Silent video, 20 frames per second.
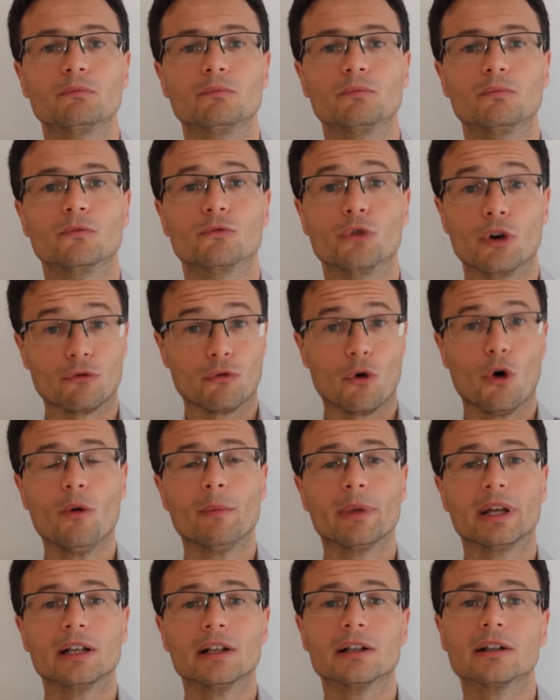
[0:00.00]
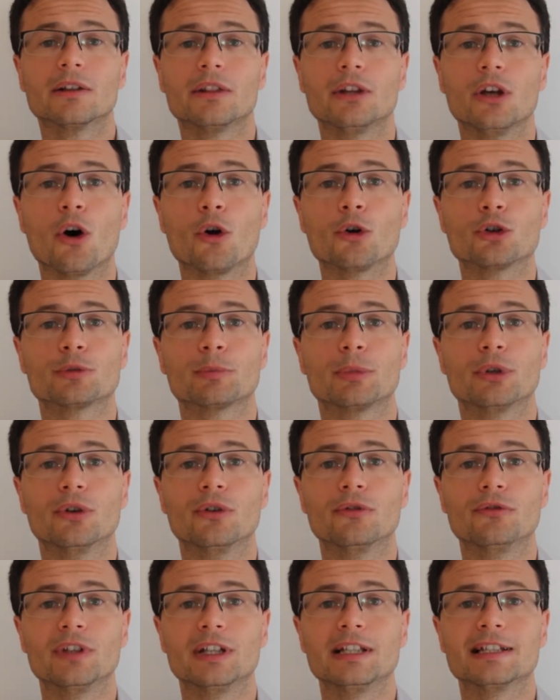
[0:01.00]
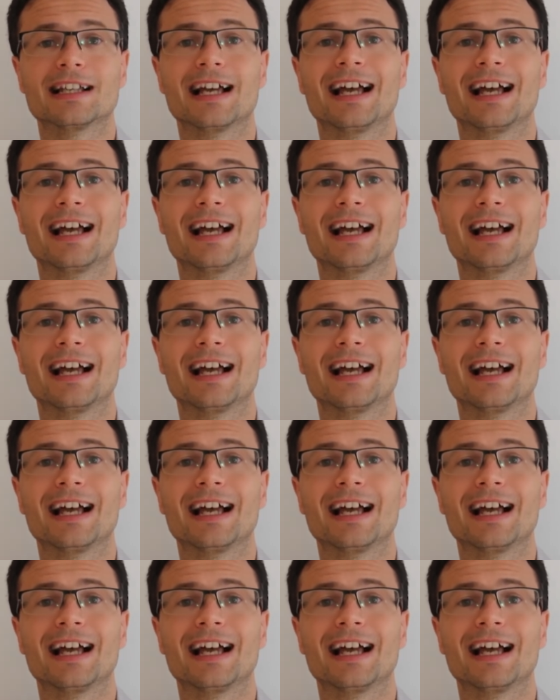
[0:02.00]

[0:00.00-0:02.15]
reforming the entrepreneur visa